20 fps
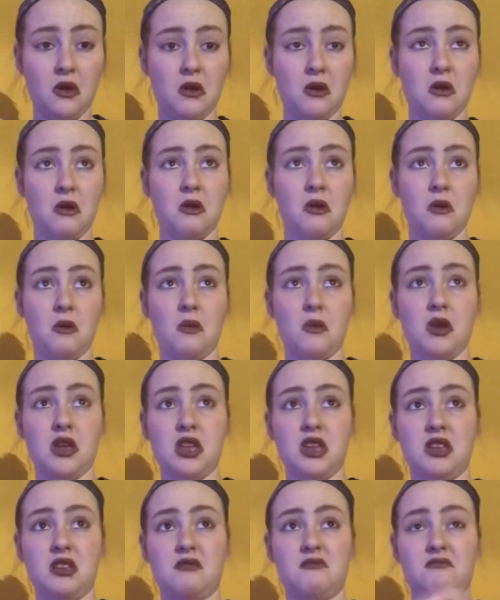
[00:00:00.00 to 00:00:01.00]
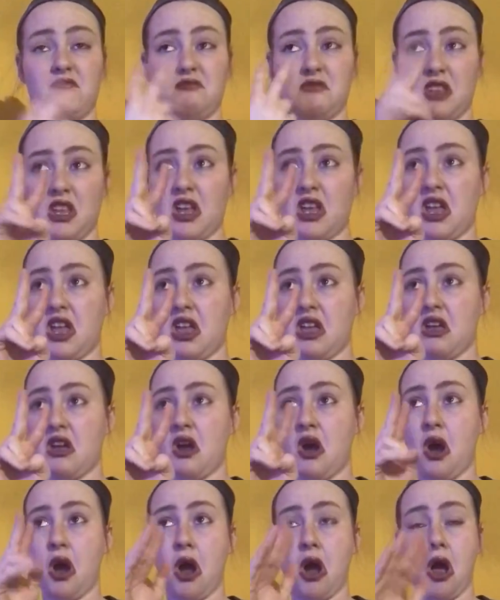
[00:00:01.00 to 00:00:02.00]
So yes, there are some
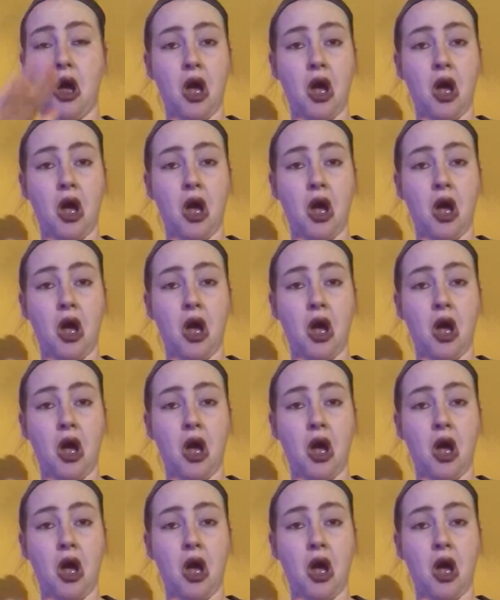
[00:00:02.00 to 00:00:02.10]
sexual